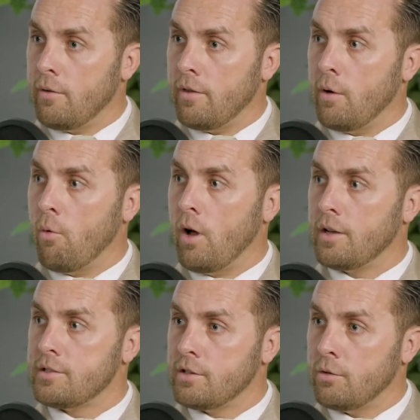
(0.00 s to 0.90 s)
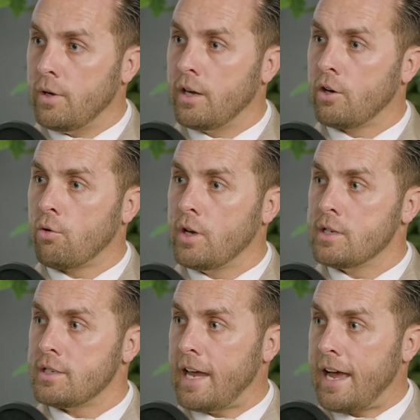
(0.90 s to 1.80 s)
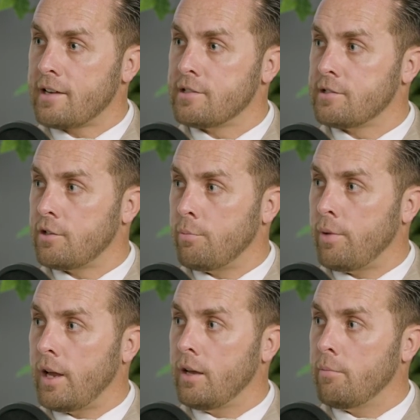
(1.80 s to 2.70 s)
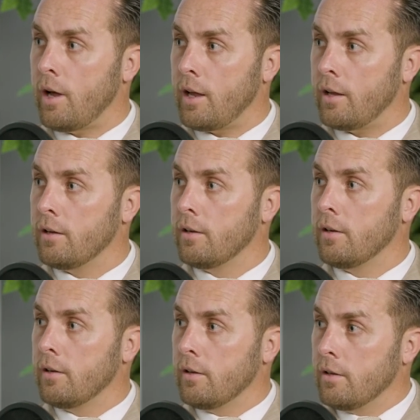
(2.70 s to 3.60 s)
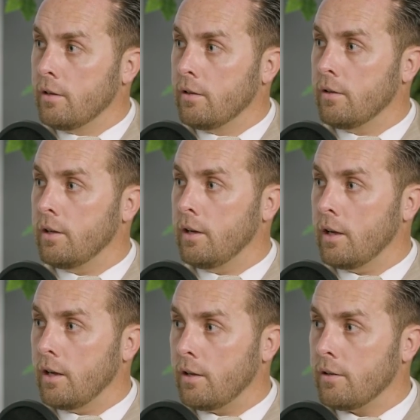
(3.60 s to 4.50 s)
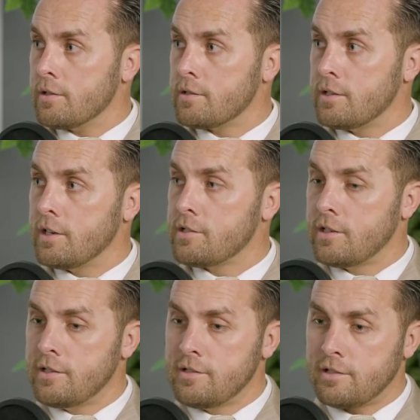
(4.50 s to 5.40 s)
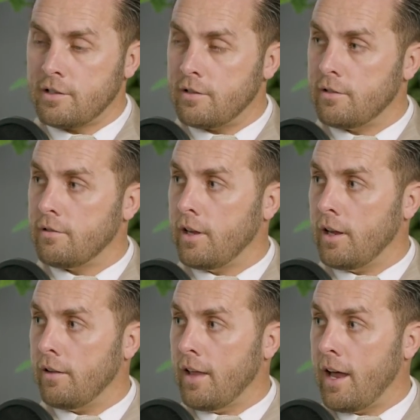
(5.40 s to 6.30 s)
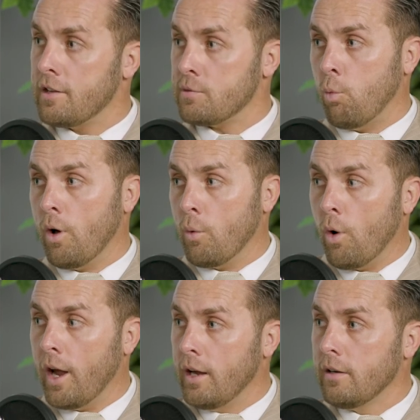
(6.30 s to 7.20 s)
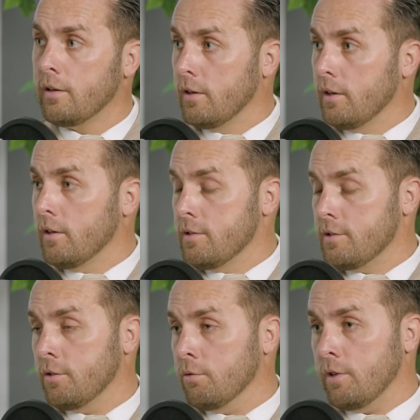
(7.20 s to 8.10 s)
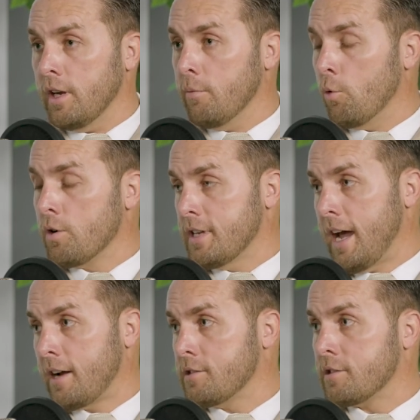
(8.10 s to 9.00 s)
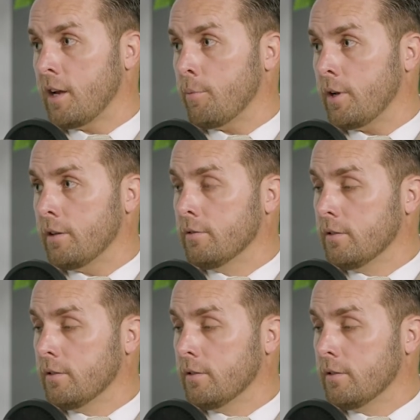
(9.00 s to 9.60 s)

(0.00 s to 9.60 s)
they want to increase taxes that are paid by the citizens, and that is one way to get more taxes coming in.